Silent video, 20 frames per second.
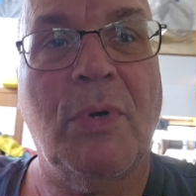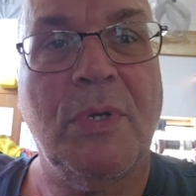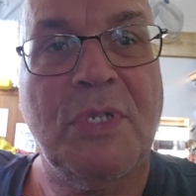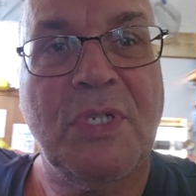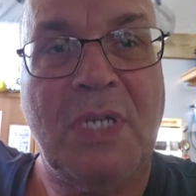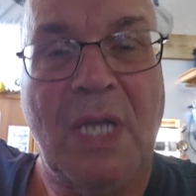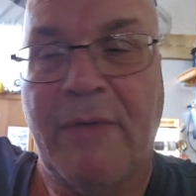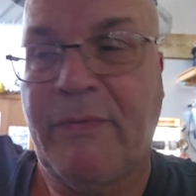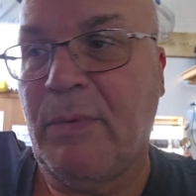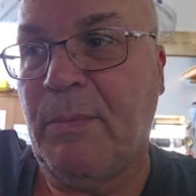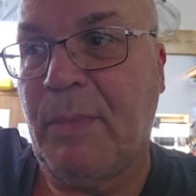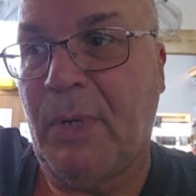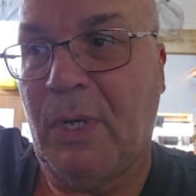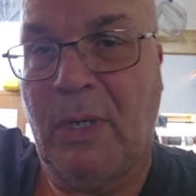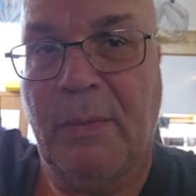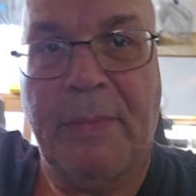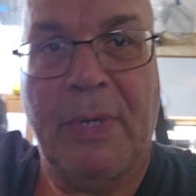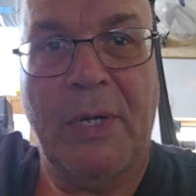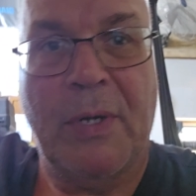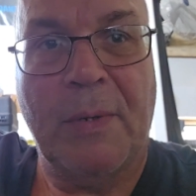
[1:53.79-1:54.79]
0.7
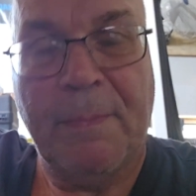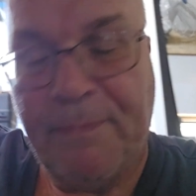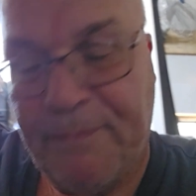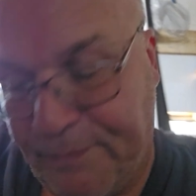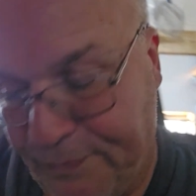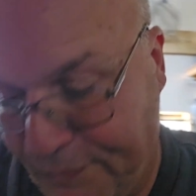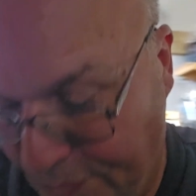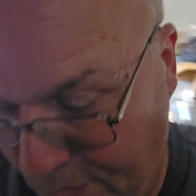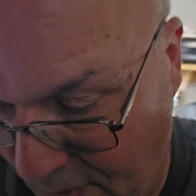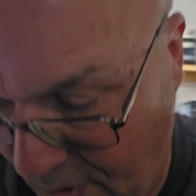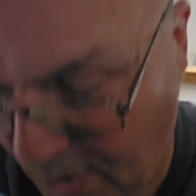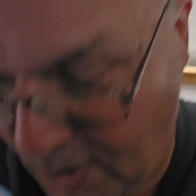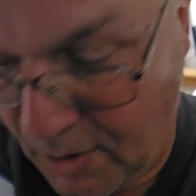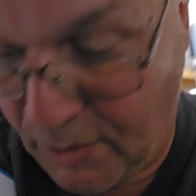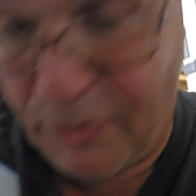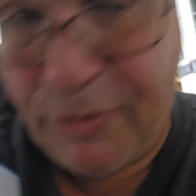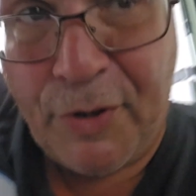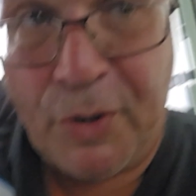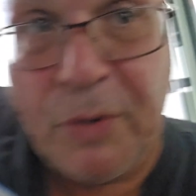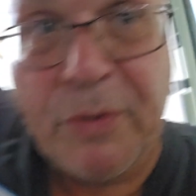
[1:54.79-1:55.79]
millimeter,
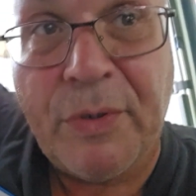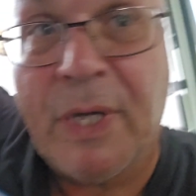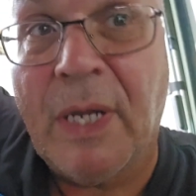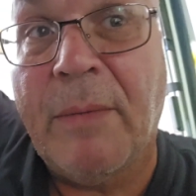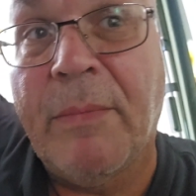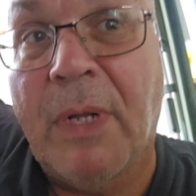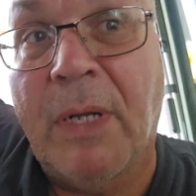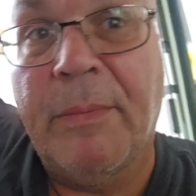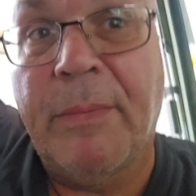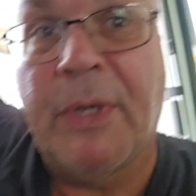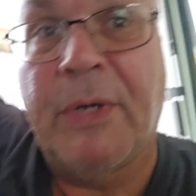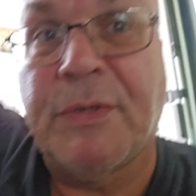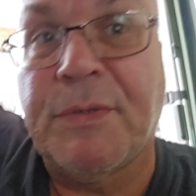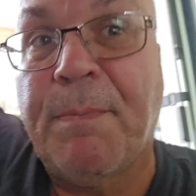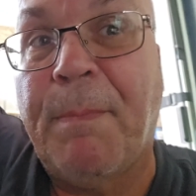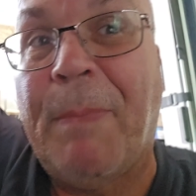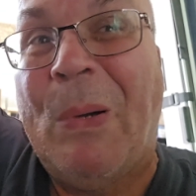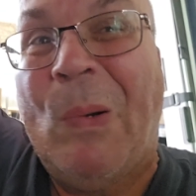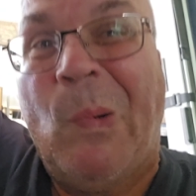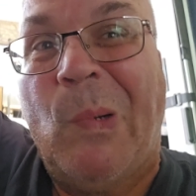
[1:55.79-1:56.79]
and 13
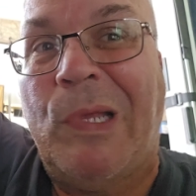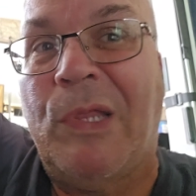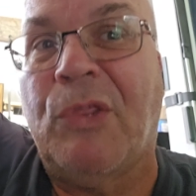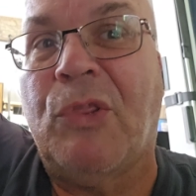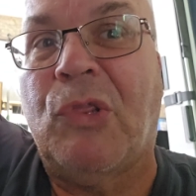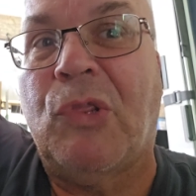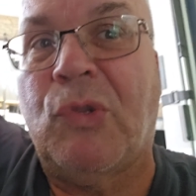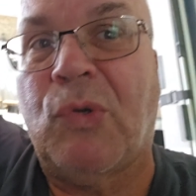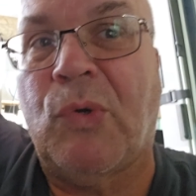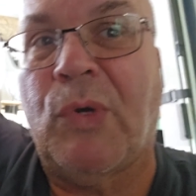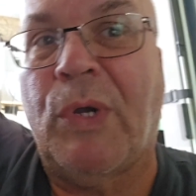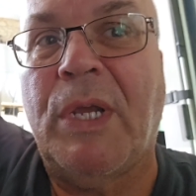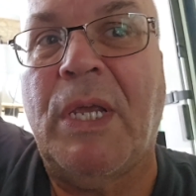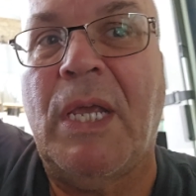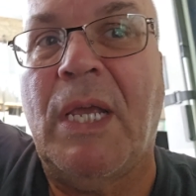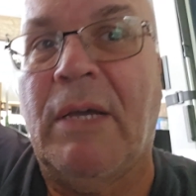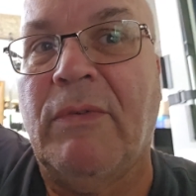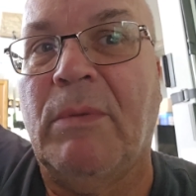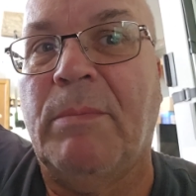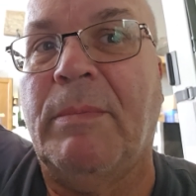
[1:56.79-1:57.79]
millimeters,
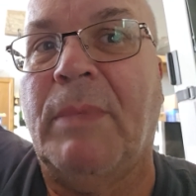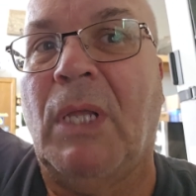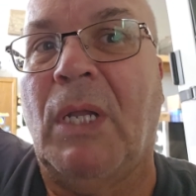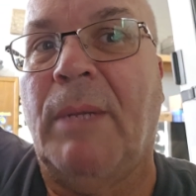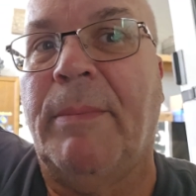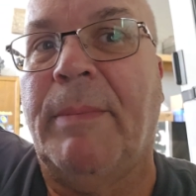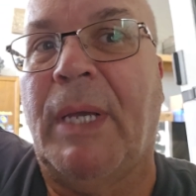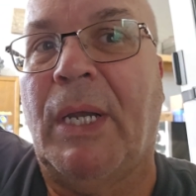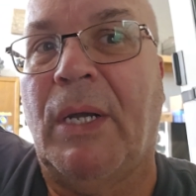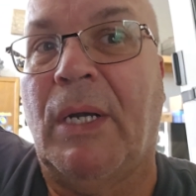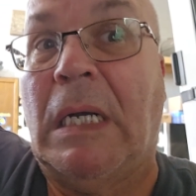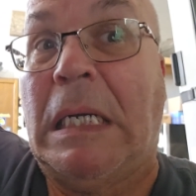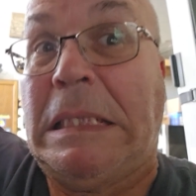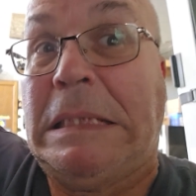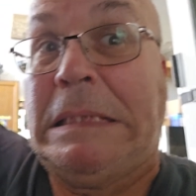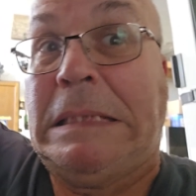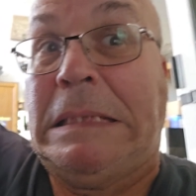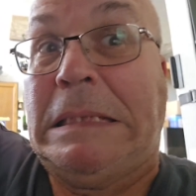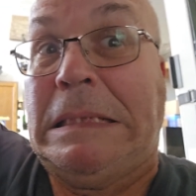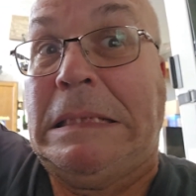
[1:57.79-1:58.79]
0.3 of a millimeter.
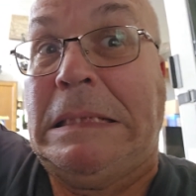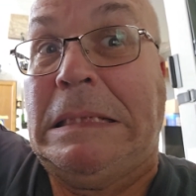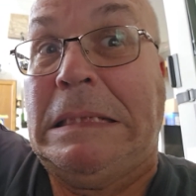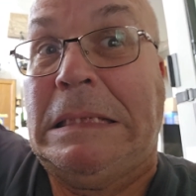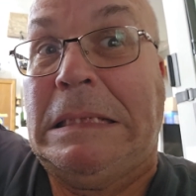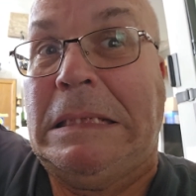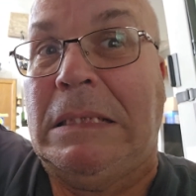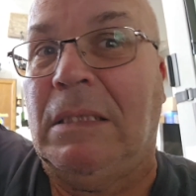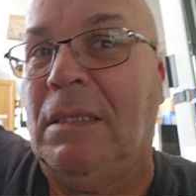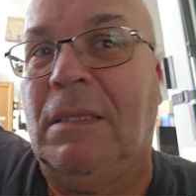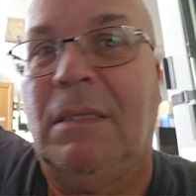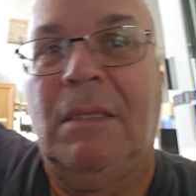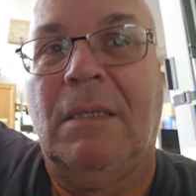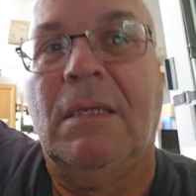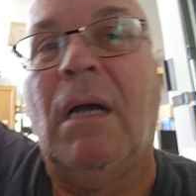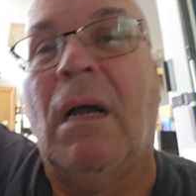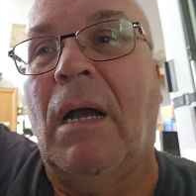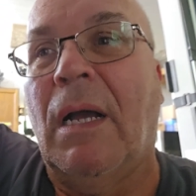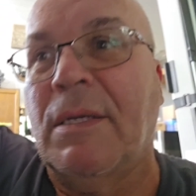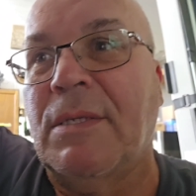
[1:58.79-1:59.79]

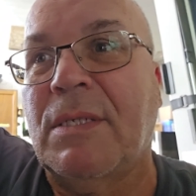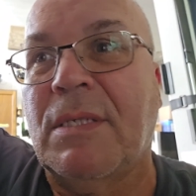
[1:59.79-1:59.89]
Uh,